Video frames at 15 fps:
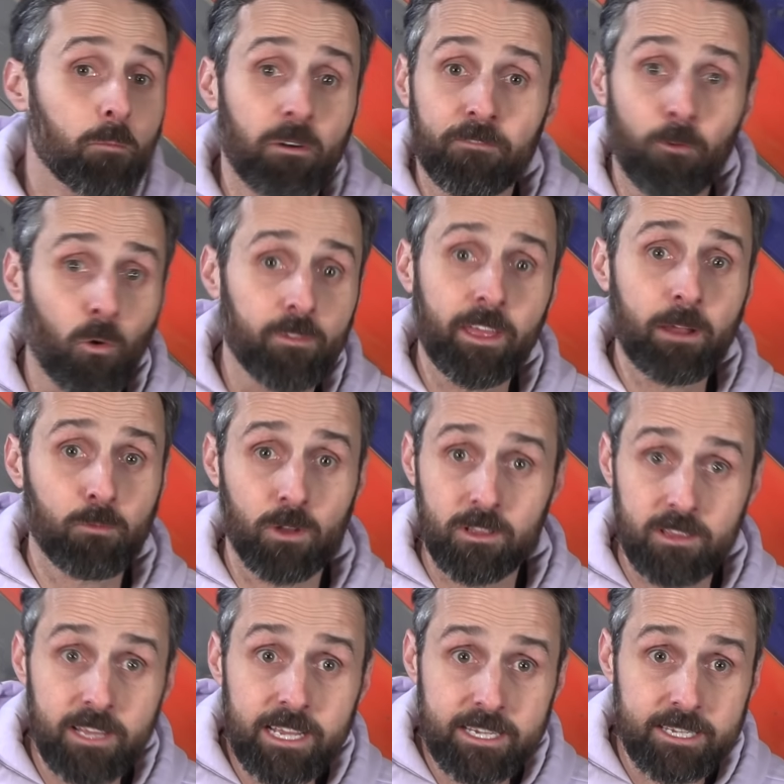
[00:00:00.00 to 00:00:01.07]
before they
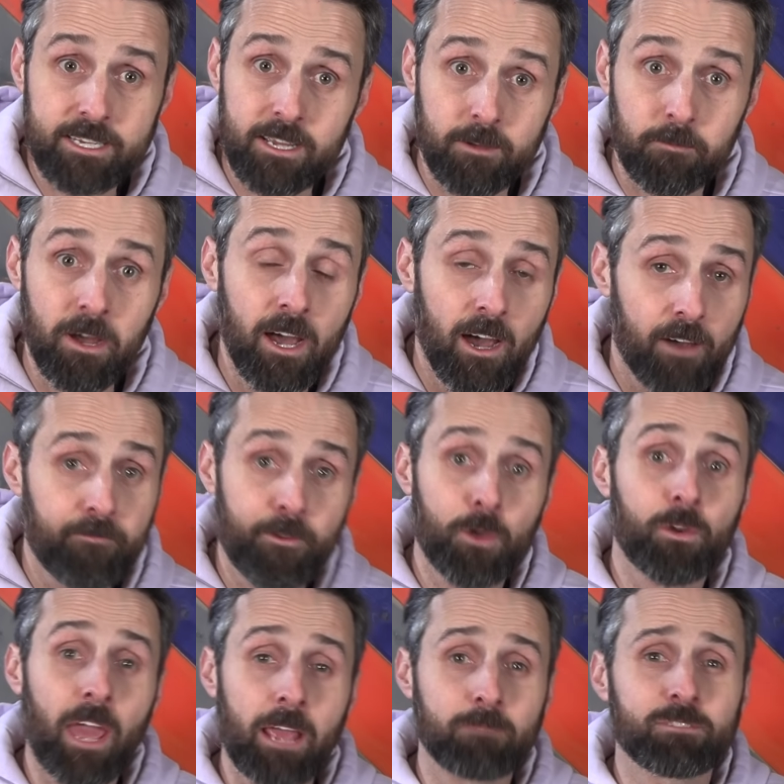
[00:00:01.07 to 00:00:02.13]
released him a
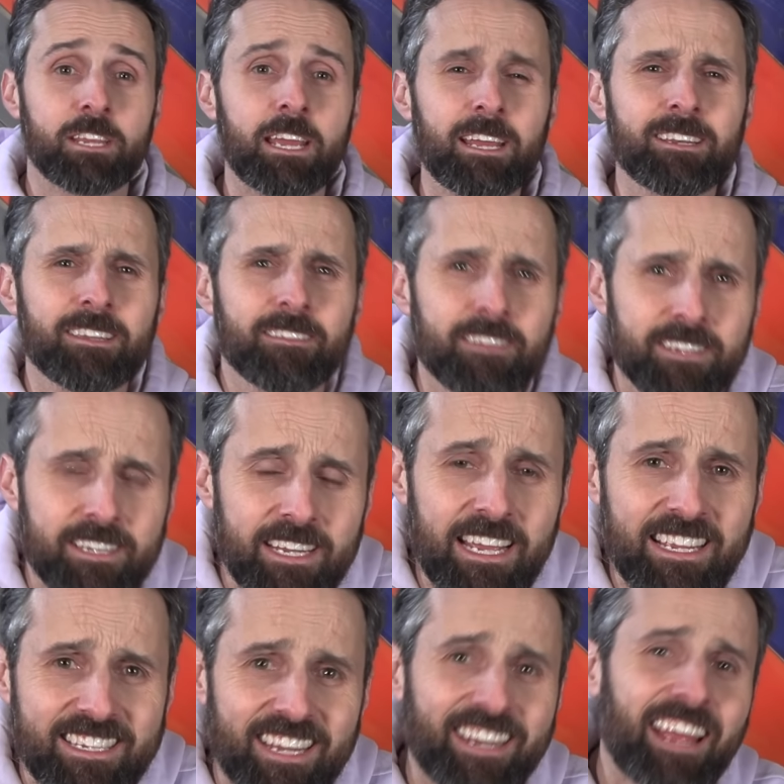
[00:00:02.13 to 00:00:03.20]
few games into the
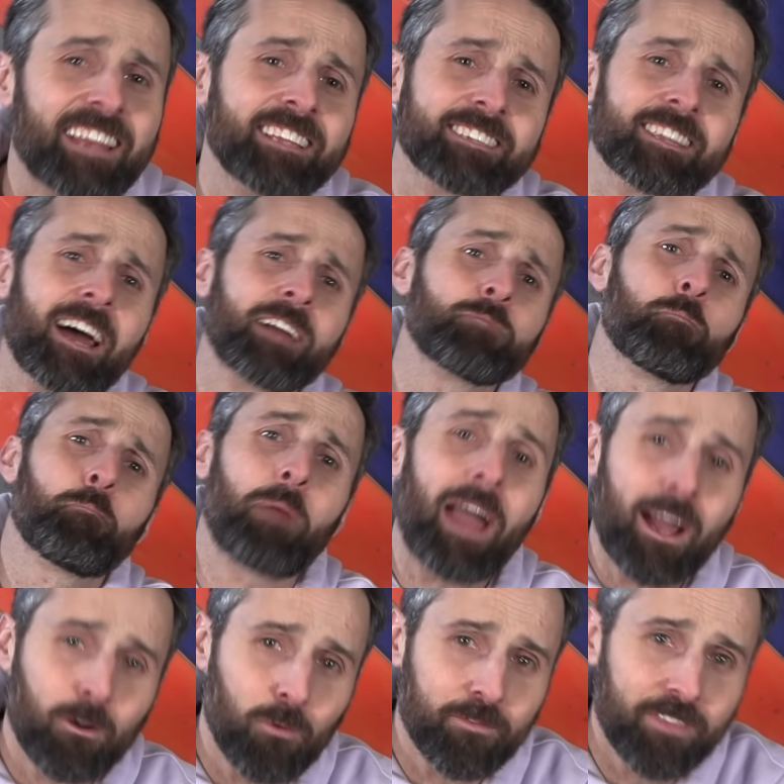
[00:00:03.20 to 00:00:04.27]
season, and he signed
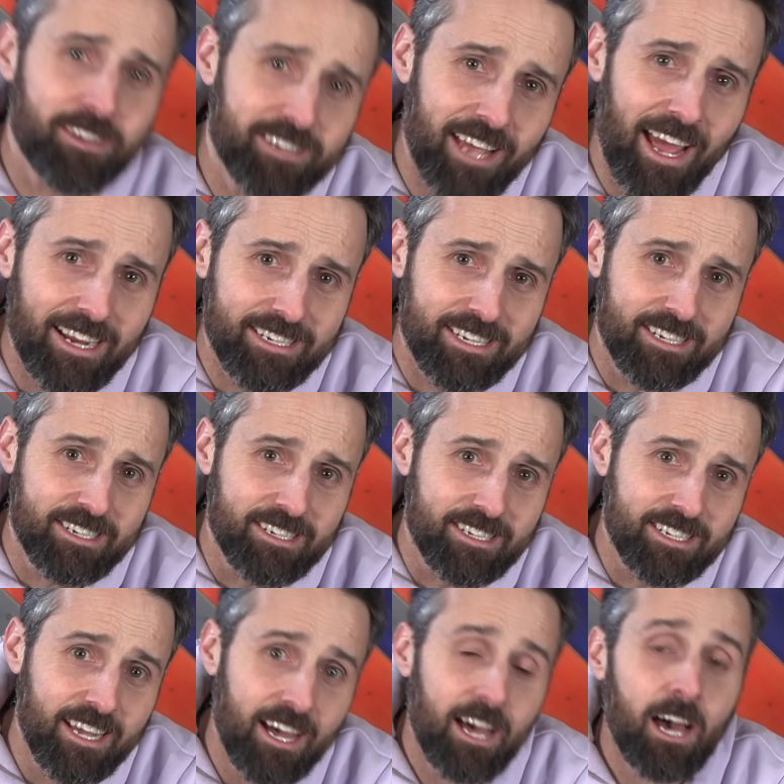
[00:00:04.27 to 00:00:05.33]
back with the
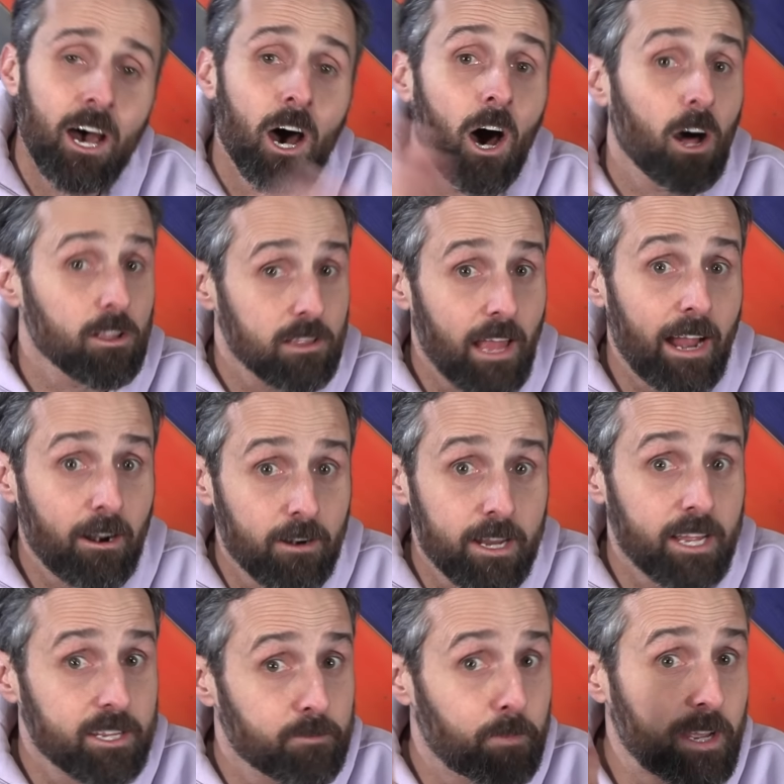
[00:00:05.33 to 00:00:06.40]
Texans.
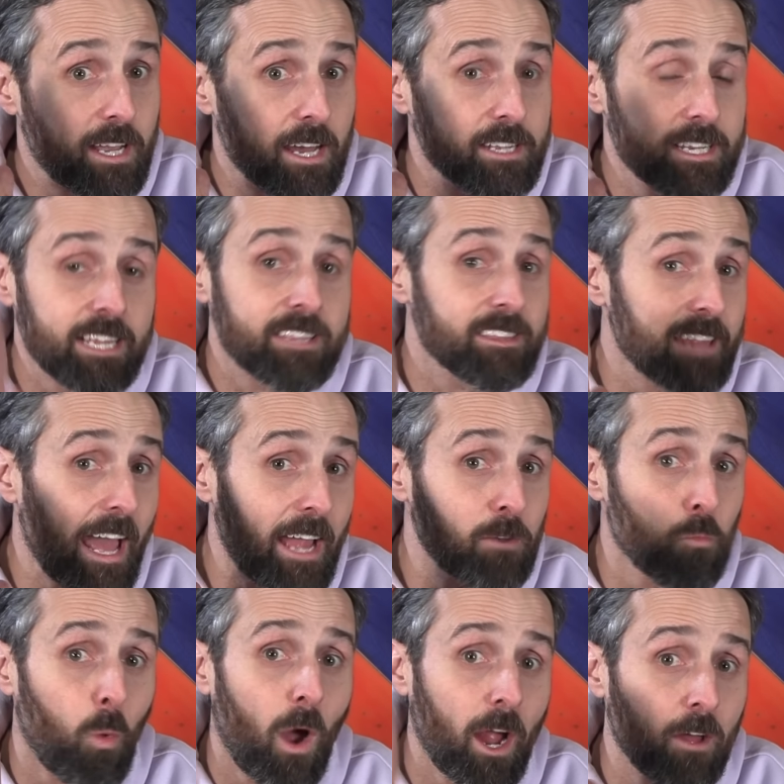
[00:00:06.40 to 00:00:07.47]
hilarious because he
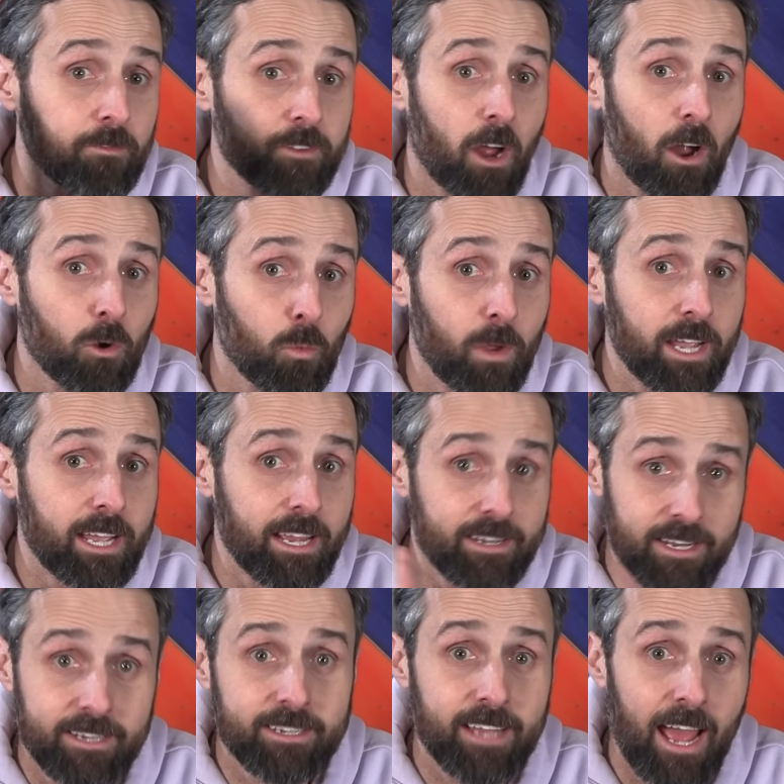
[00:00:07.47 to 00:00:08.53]
led Wild Card
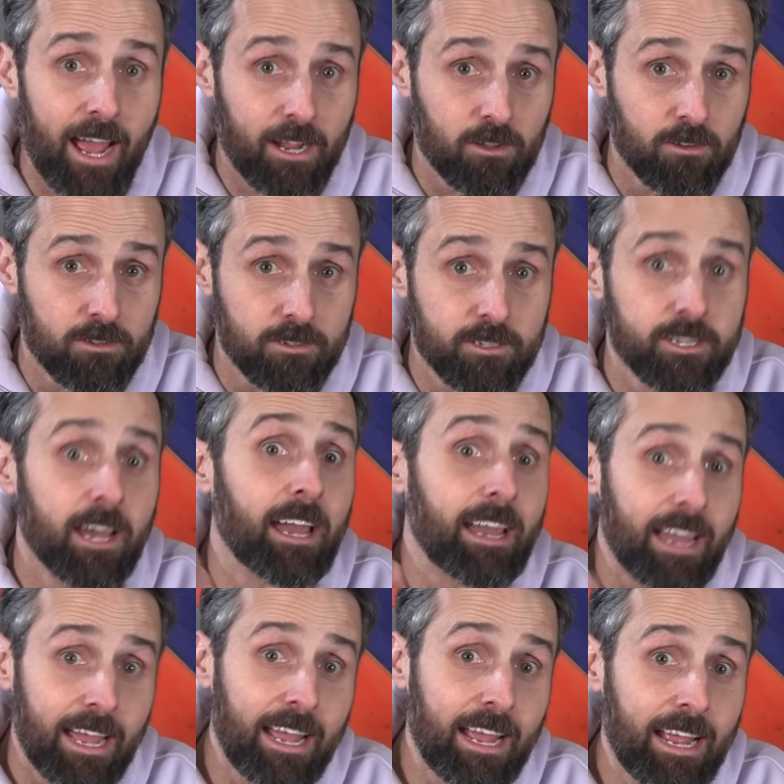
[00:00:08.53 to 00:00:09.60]
Weekend in tackles.
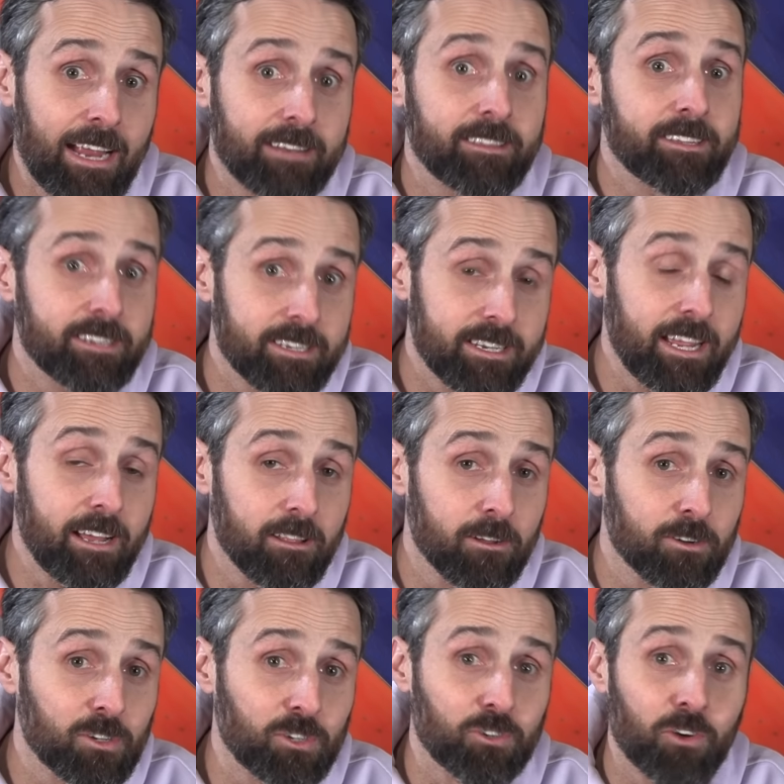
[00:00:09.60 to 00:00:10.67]
And the Steelers